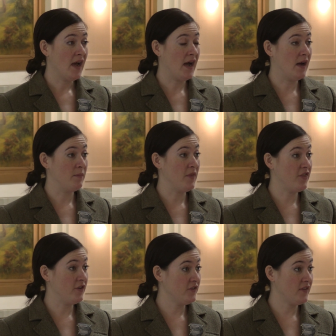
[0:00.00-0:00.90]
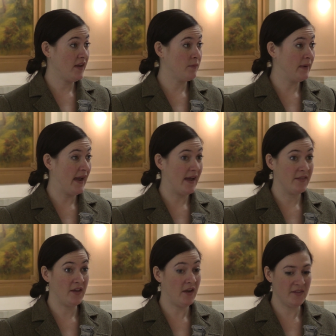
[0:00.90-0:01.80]
Thursday we
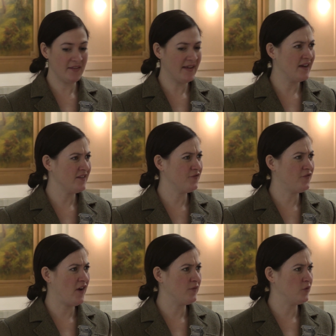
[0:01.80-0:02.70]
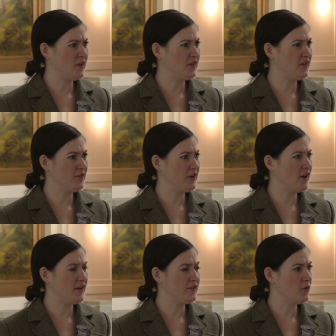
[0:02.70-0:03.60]
had, I think they asked 5 or 6 different
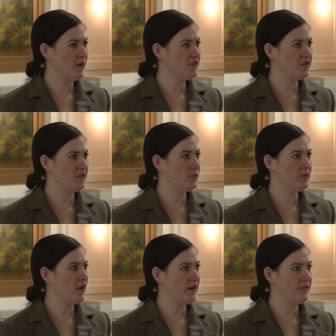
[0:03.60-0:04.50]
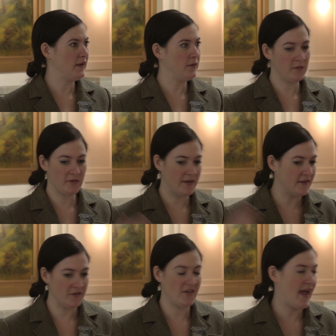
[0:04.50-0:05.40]
kinds of questions. It was kind of, it's like
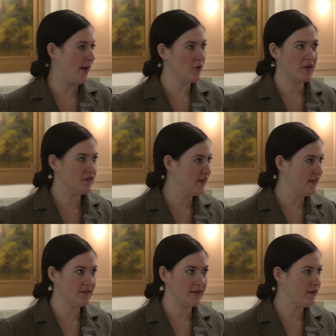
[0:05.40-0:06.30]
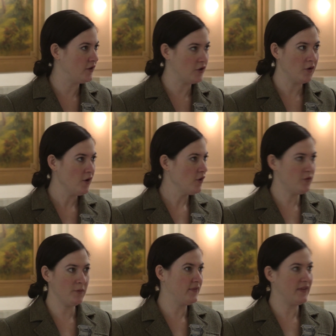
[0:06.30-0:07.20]
they're just hammering to get the,
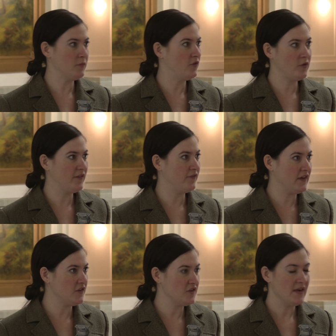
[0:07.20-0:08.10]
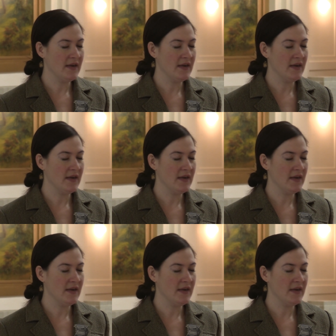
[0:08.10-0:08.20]
through everything before they finish.